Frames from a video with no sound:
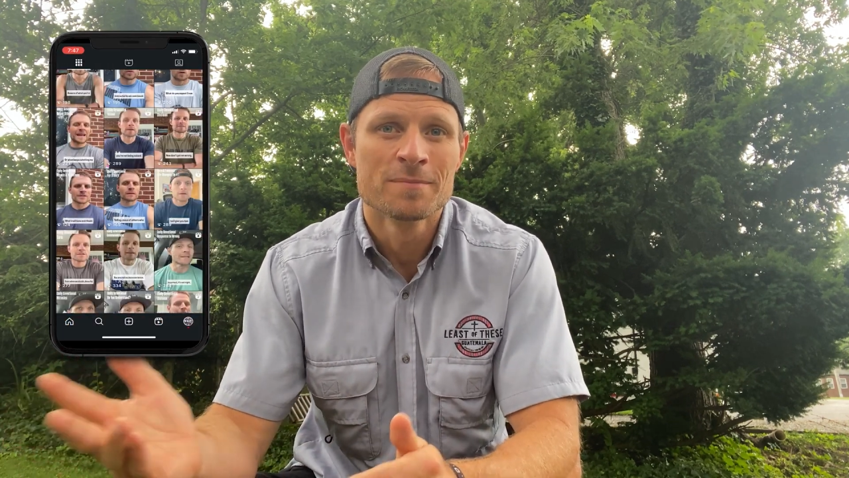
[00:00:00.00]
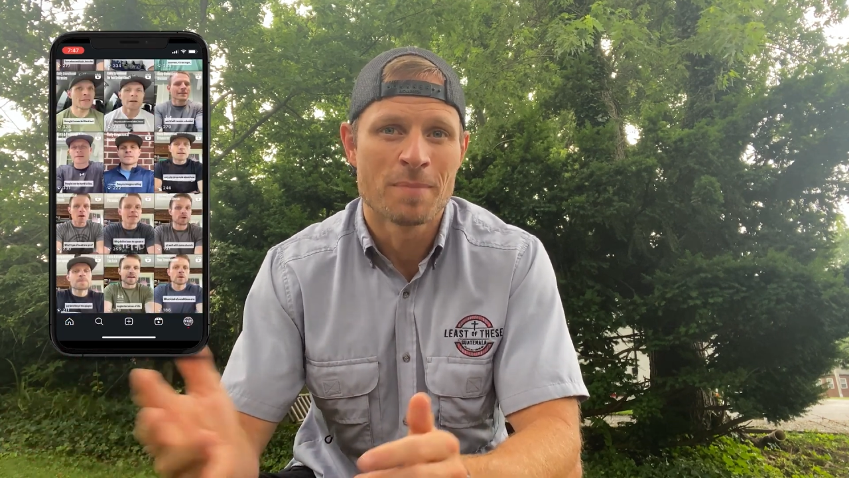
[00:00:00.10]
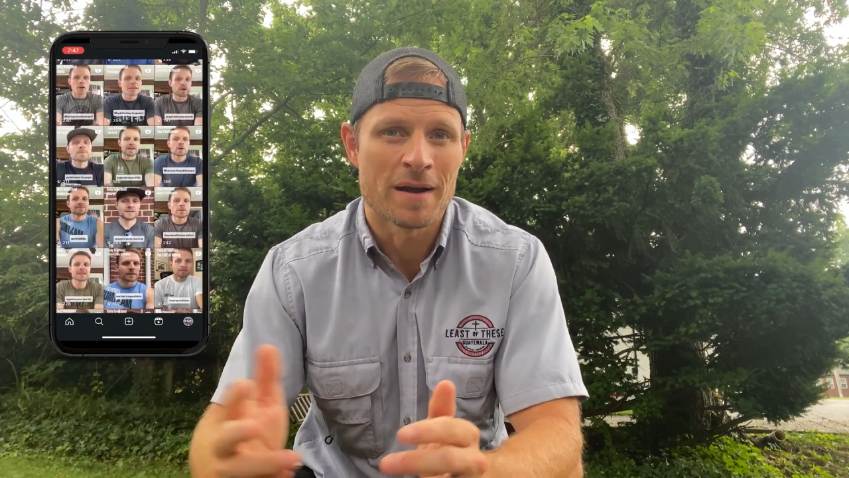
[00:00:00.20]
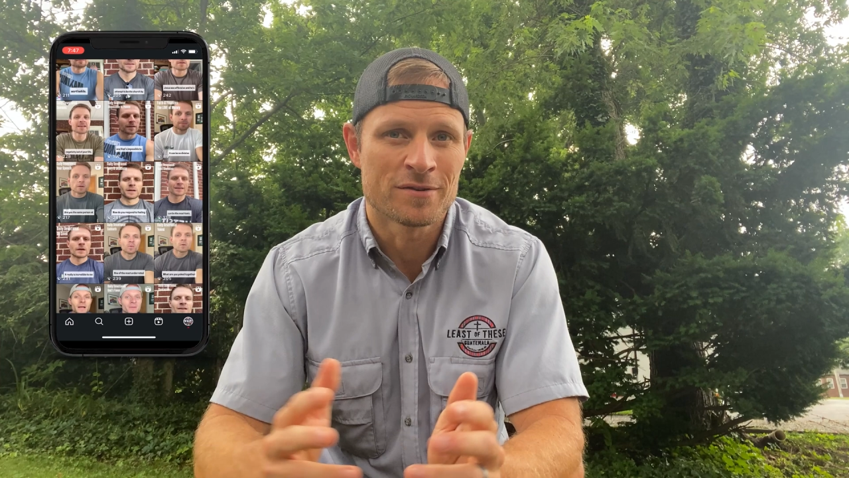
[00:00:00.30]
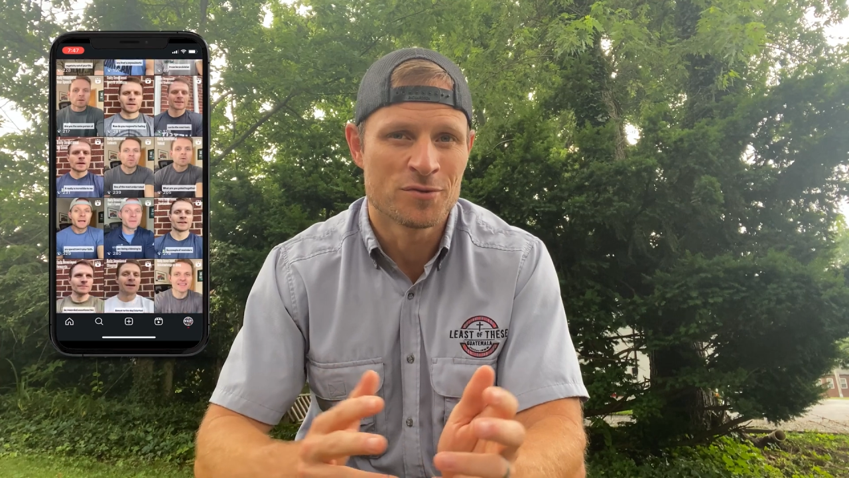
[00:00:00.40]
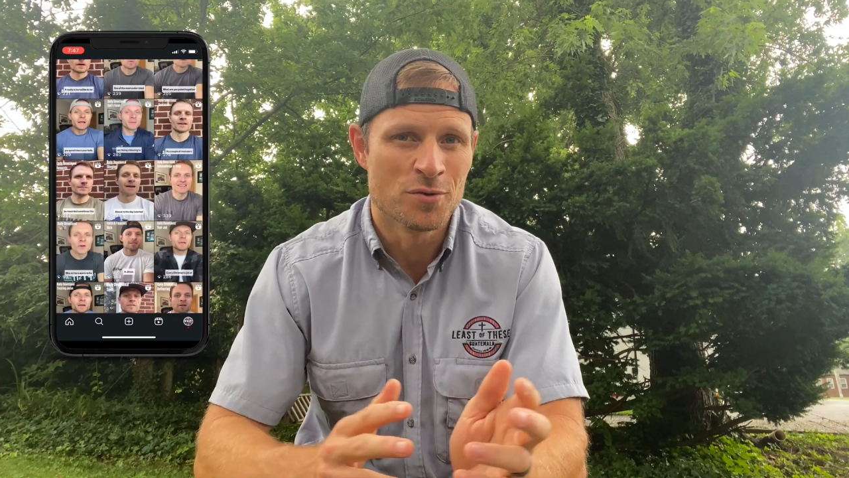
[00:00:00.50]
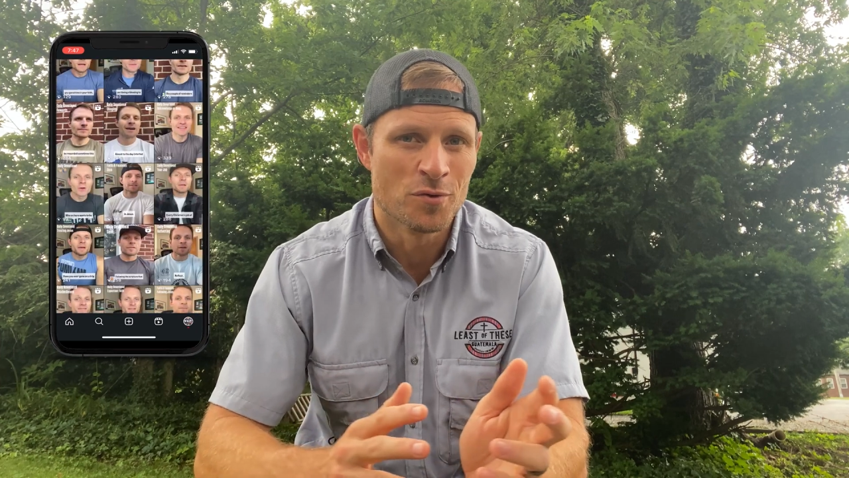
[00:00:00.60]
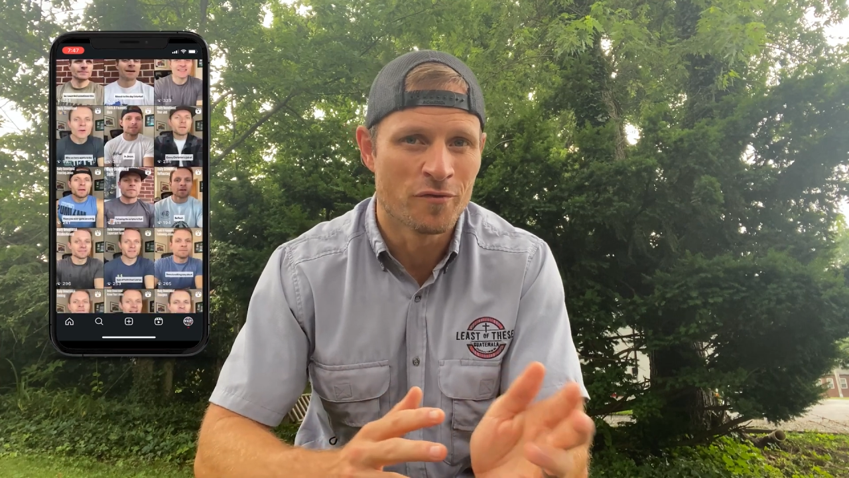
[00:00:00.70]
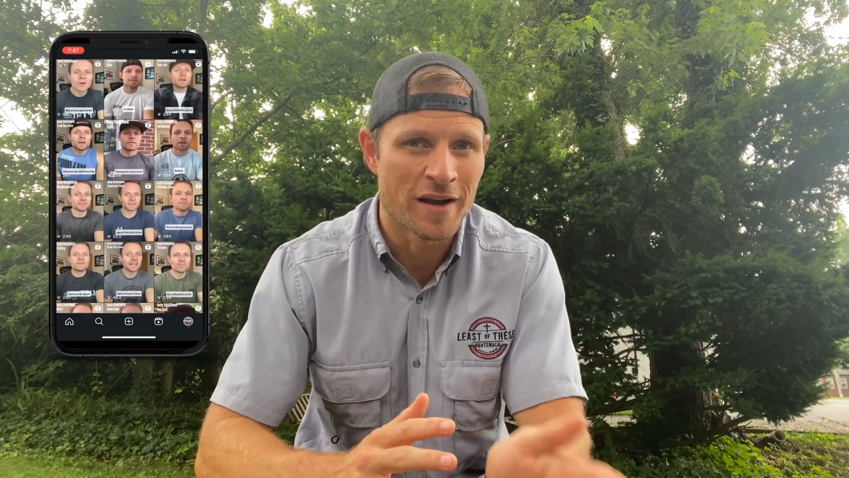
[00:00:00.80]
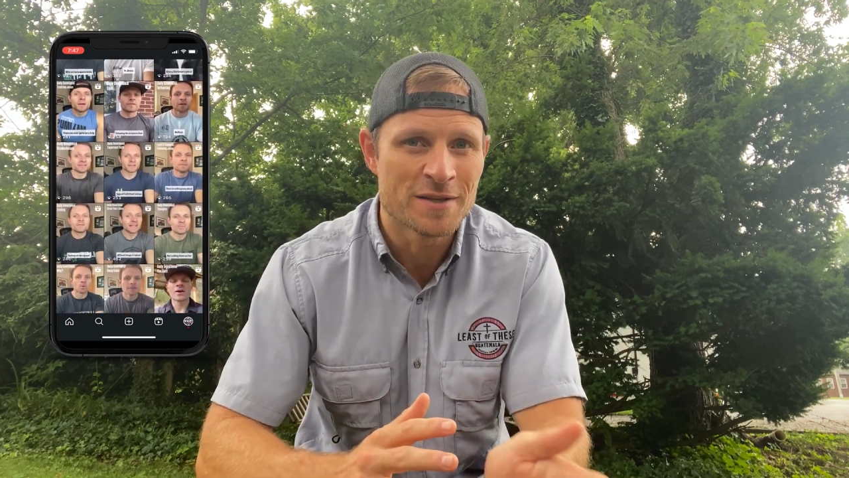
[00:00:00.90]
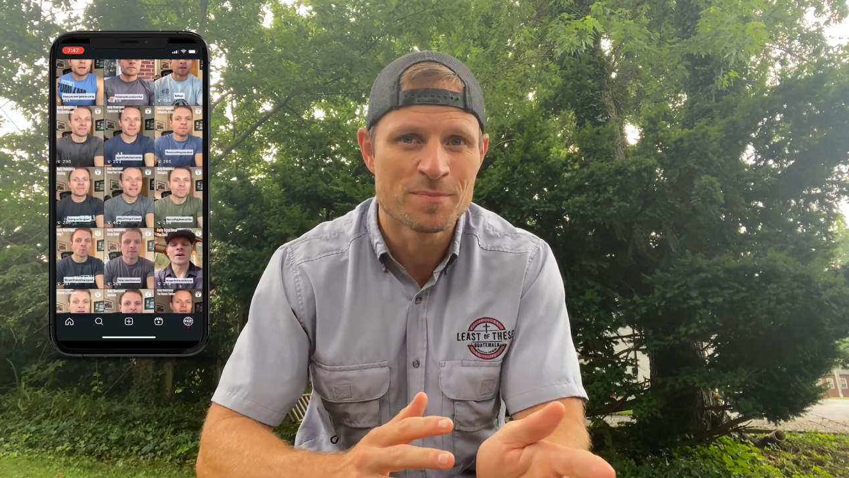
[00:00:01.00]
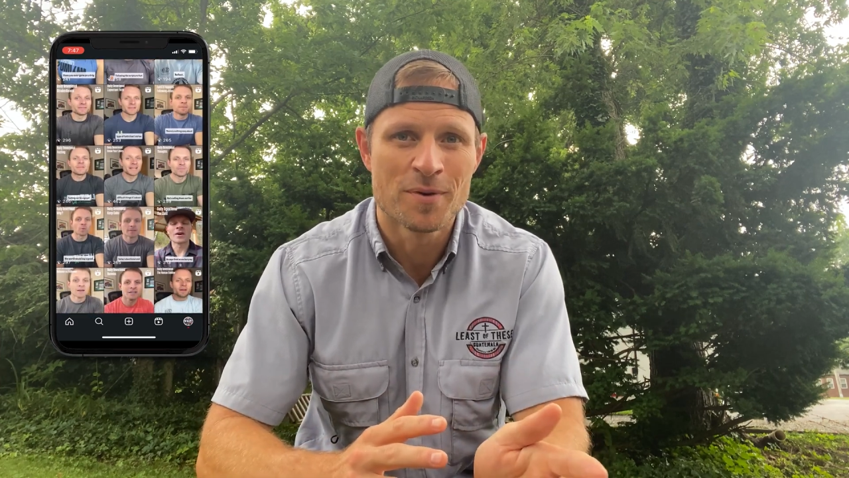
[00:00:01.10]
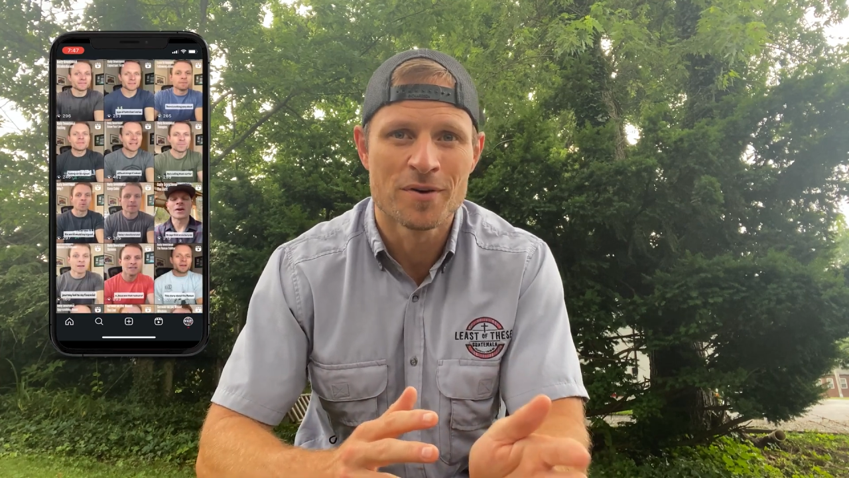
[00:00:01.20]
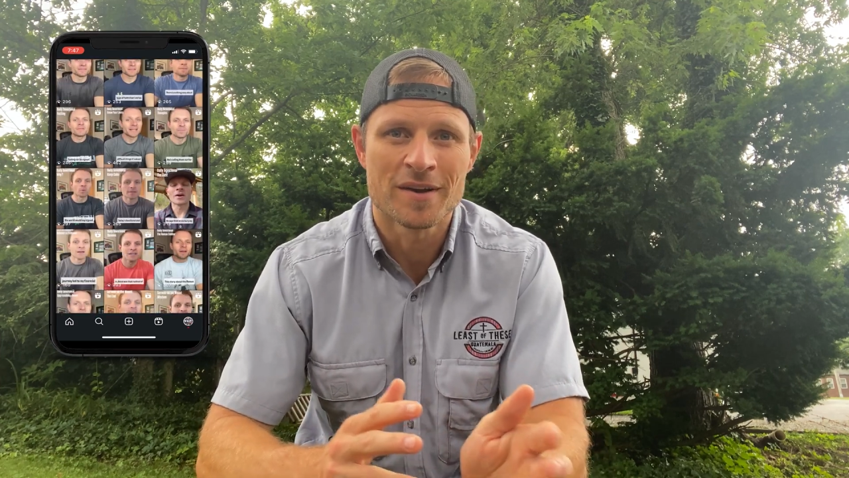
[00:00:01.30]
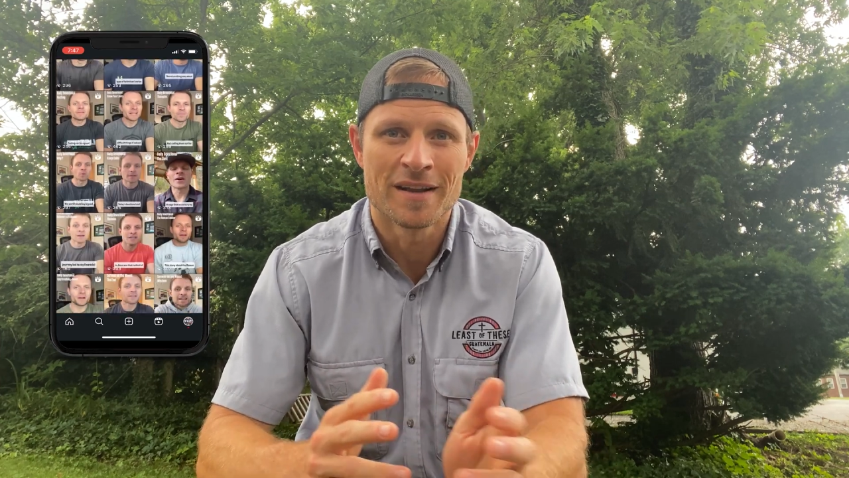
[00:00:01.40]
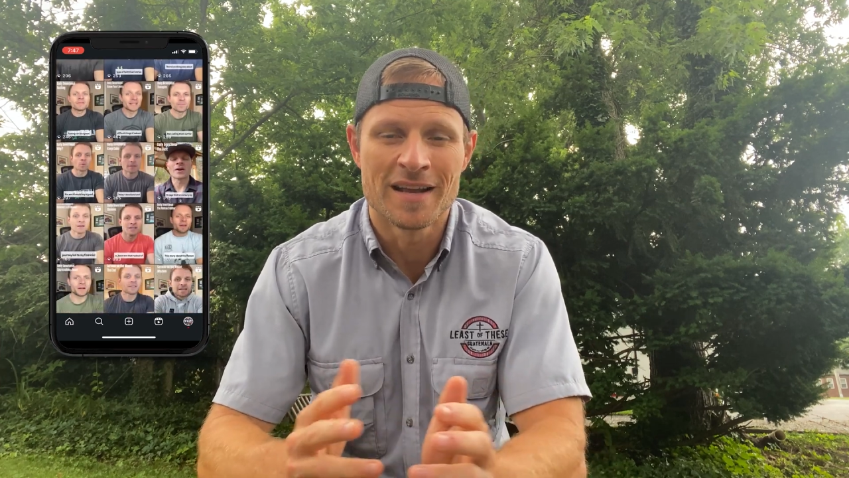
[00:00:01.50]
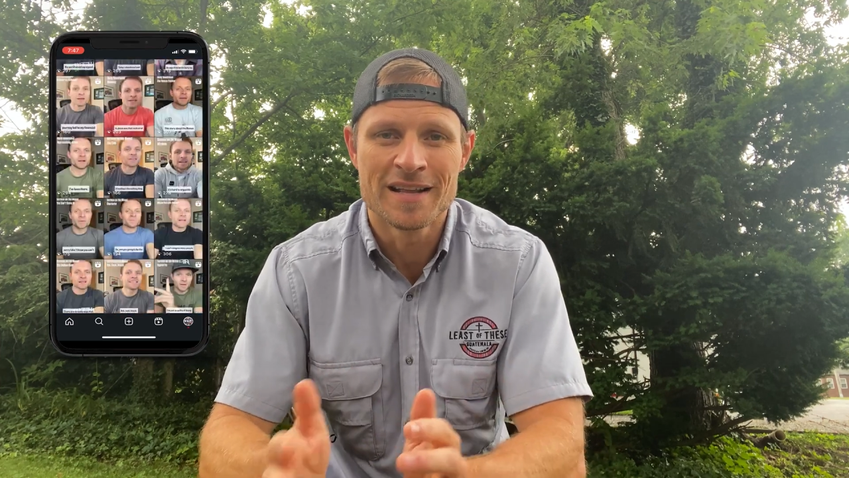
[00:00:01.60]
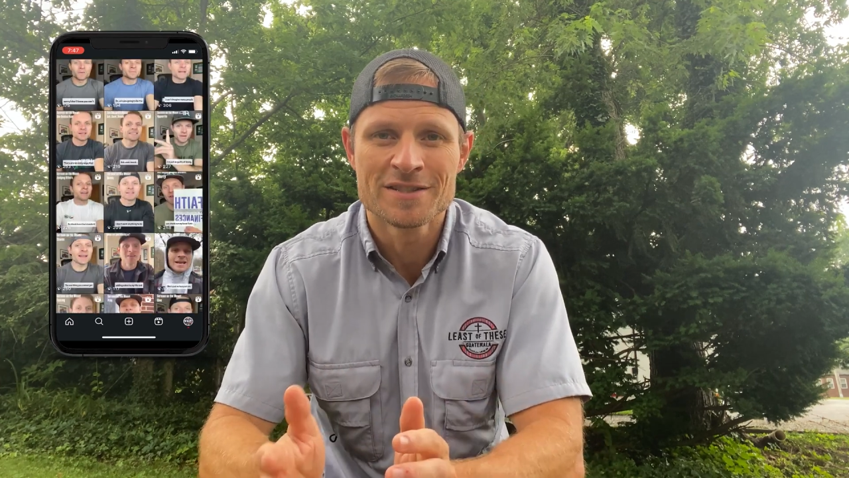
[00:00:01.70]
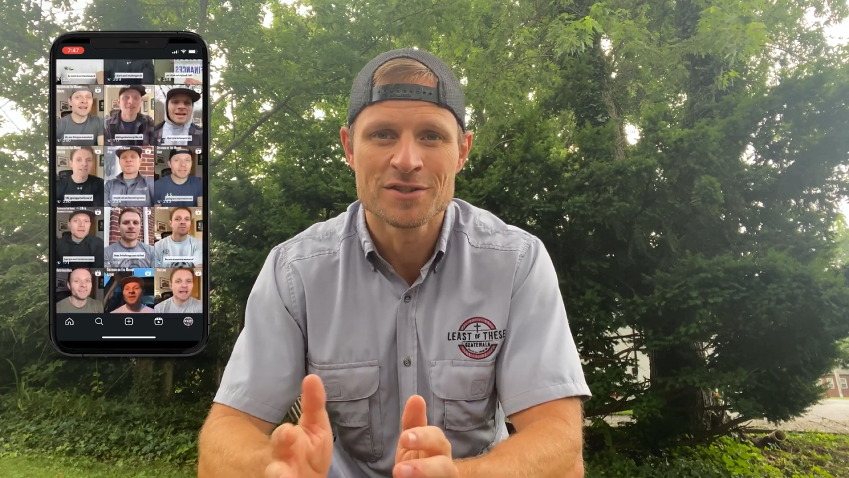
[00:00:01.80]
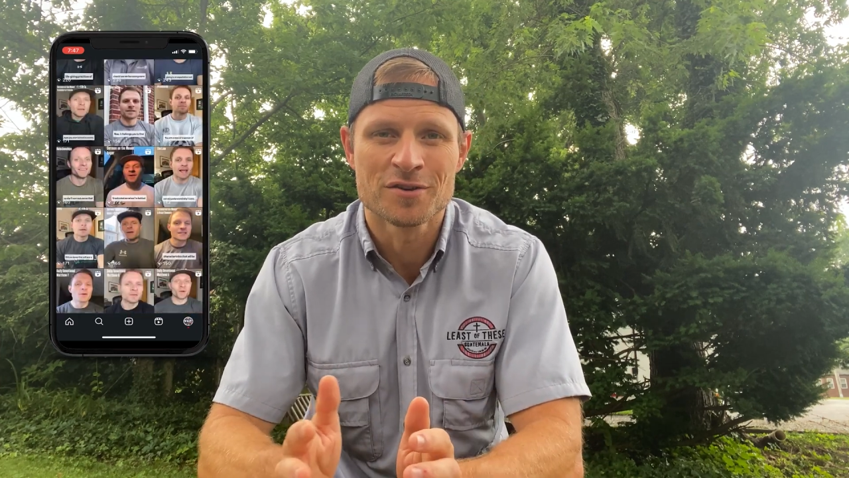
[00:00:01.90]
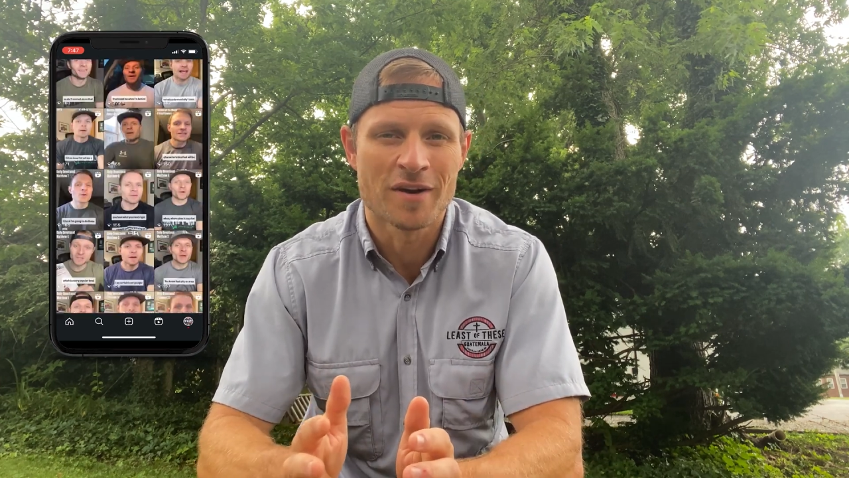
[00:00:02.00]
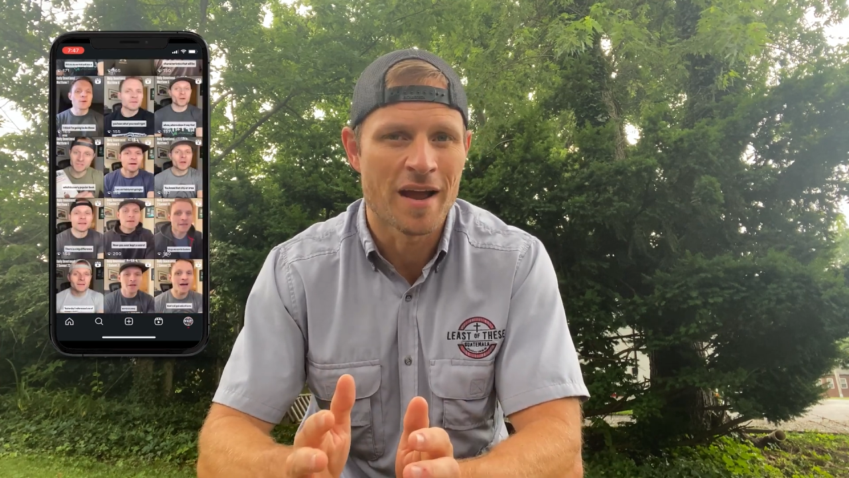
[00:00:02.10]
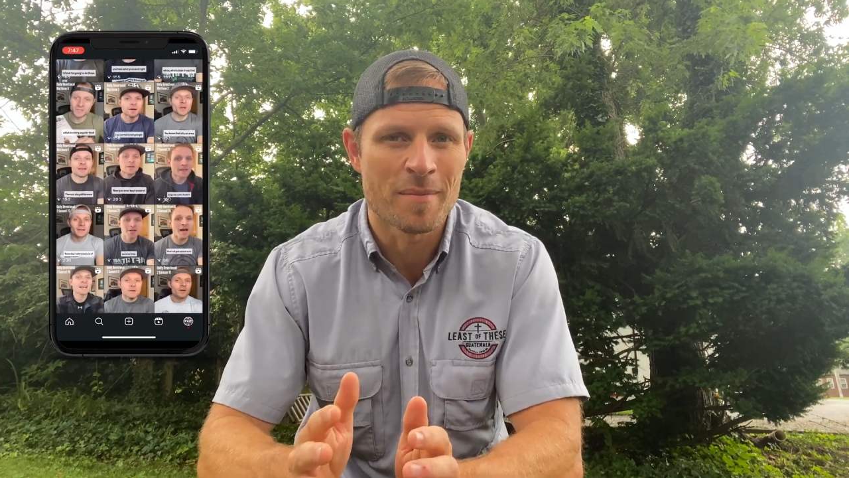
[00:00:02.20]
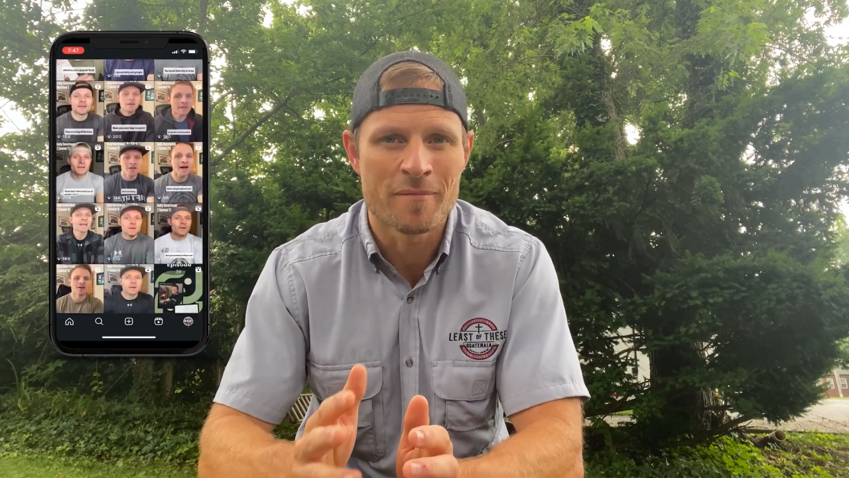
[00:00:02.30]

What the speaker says: back to Facebook and Instagram.